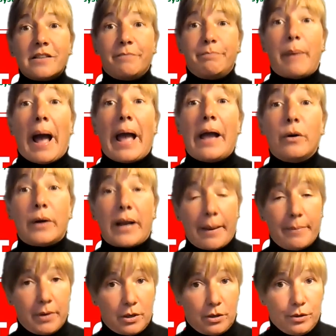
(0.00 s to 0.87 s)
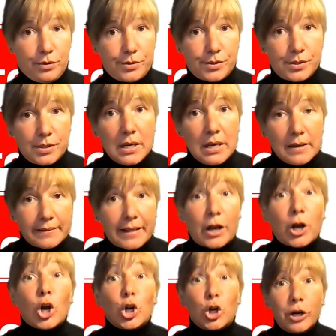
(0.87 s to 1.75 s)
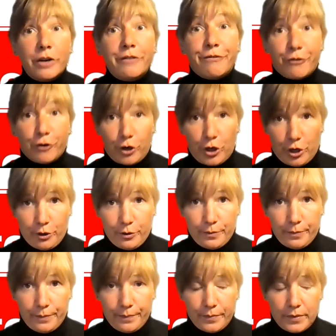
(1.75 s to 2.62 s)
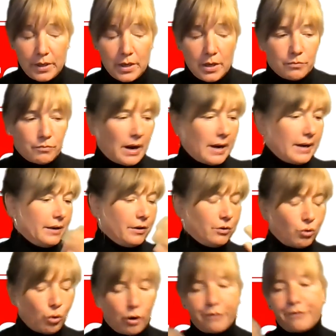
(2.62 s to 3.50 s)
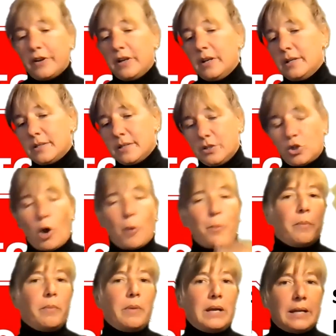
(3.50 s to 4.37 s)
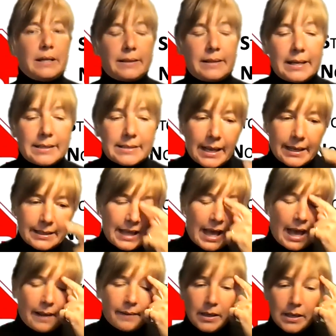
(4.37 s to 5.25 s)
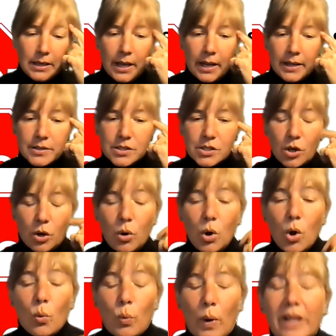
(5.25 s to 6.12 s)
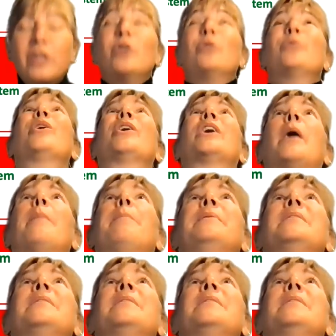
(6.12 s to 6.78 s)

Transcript: of biochemicals that are good for you, right? Endorphins and dopamine and things like that. And so when you look up